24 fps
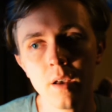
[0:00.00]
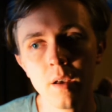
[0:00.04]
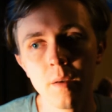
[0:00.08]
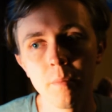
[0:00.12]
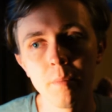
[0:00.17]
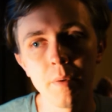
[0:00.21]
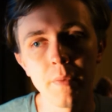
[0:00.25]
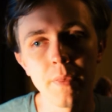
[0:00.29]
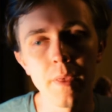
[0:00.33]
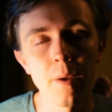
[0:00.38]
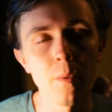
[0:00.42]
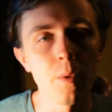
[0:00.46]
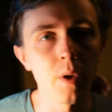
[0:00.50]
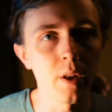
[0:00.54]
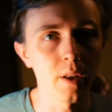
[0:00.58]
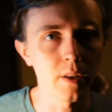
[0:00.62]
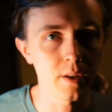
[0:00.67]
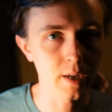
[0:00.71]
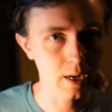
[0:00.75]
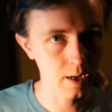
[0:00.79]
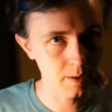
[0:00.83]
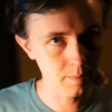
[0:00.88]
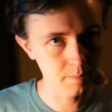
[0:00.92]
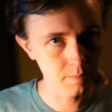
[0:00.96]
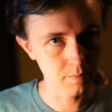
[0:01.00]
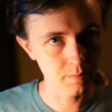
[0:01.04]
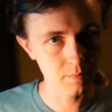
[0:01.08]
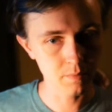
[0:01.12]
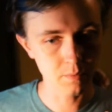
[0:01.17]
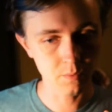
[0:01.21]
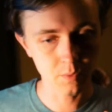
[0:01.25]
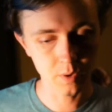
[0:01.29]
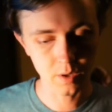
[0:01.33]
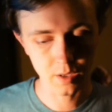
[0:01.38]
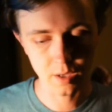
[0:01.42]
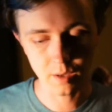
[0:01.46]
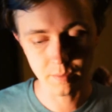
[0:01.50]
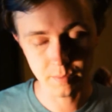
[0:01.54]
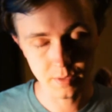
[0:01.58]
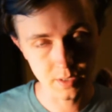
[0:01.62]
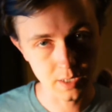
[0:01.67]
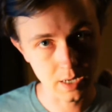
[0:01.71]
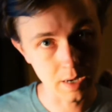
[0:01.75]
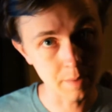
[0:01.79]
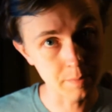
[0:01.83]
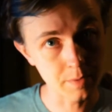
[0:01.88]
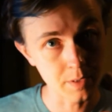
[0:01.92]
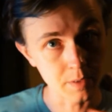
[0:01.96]
but then when it time when it comes
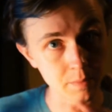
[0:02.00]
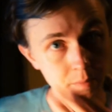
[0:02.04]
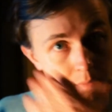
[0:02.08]
time to